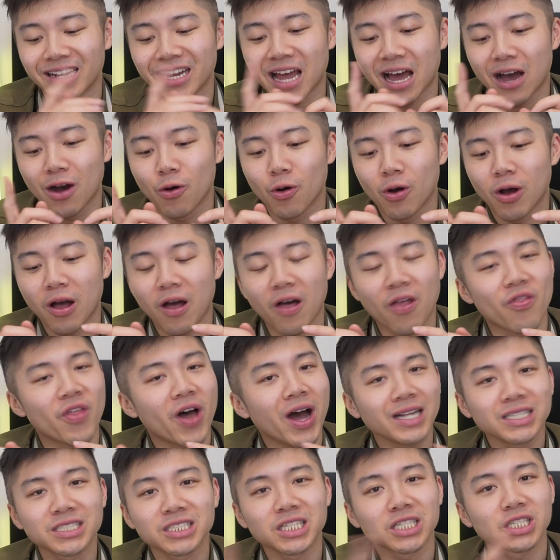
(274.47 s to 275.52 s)
Now,
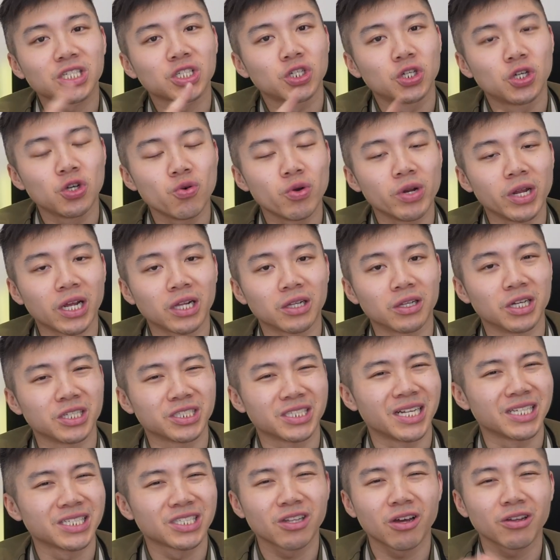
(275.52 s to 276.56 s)
that's just 2 in English.
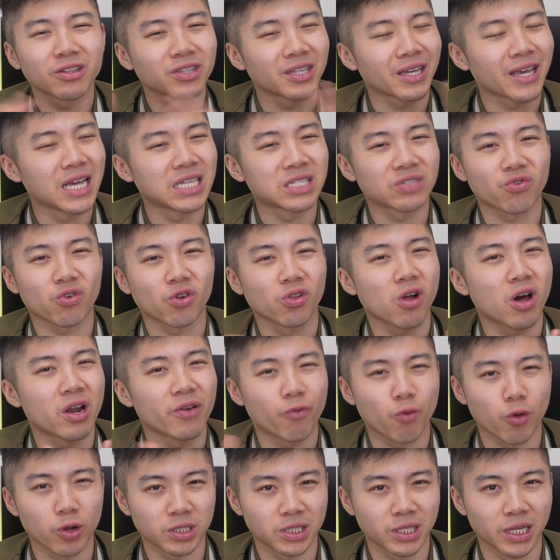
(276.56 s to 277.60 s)
That's not the case for a lot of
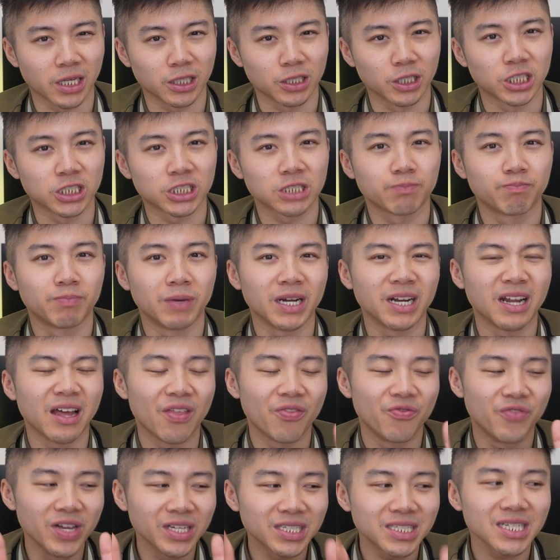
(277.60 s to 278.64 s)
words in English, but
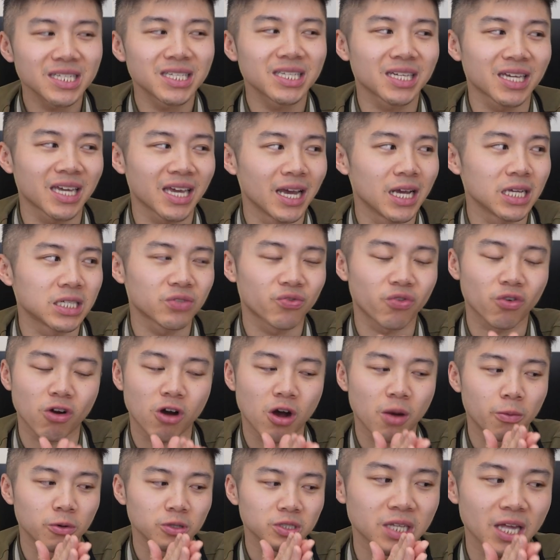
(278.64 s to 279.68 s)
this is the case for
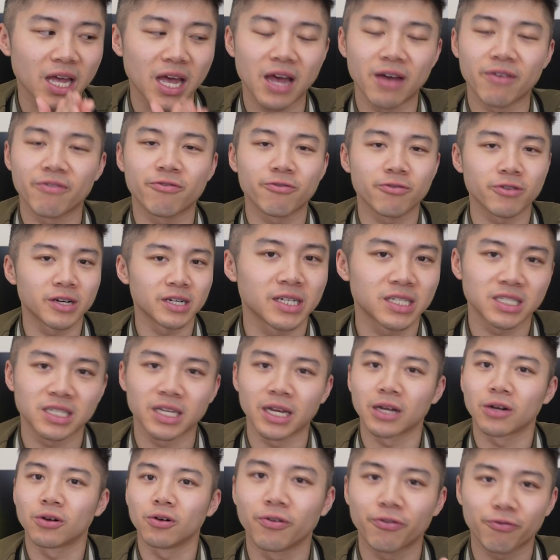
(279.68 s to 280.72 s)
almost every
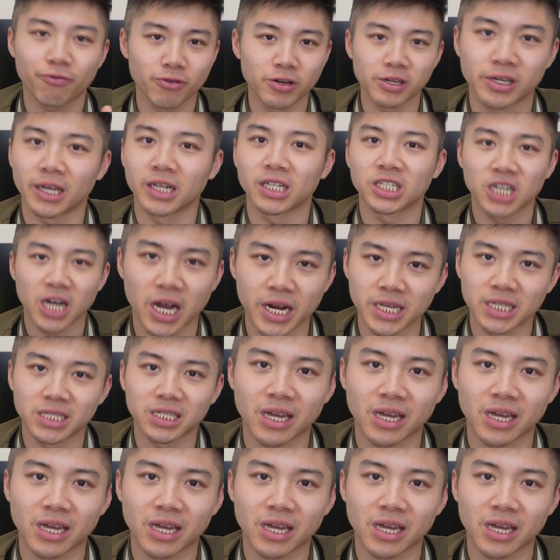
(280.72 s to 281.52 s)
single freaking Chinese